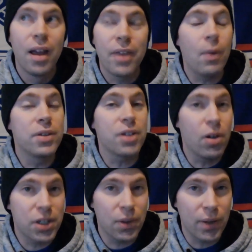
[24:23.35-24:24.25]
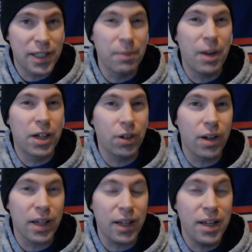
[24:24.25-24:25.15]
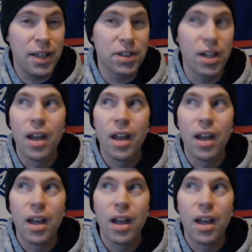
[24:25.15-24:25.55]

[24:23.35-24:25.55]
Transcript: that was also against the Montreal Canadiens.